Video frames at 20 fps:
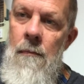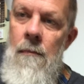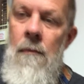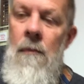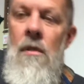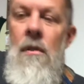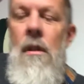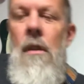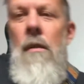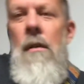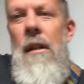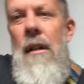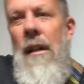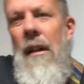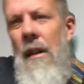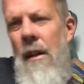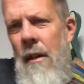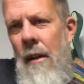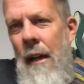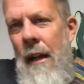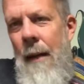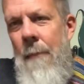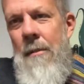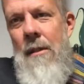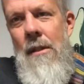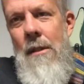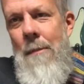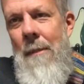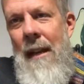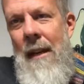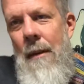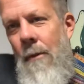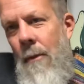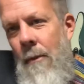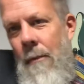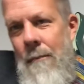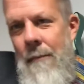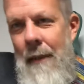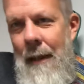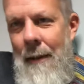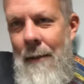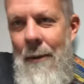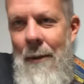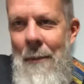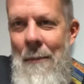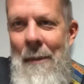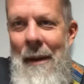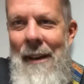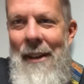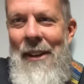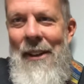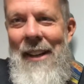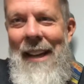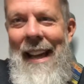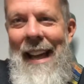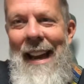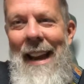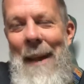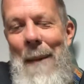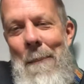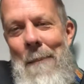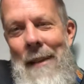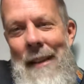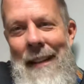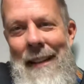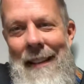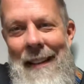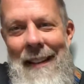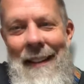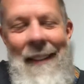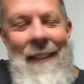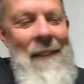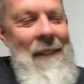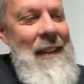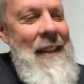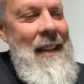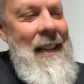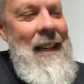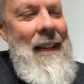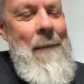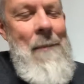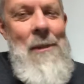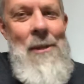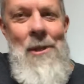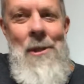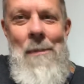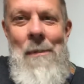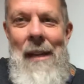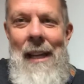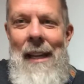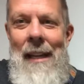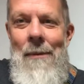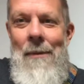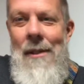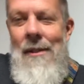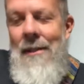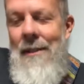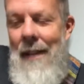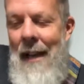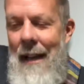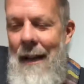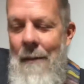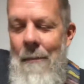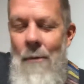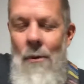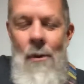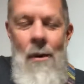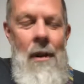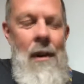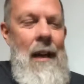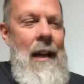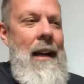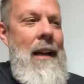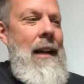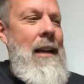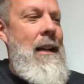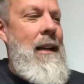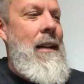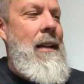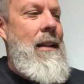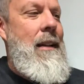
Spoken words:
So a little up to speed. I won't be good at it, but the up to speed would sound more like...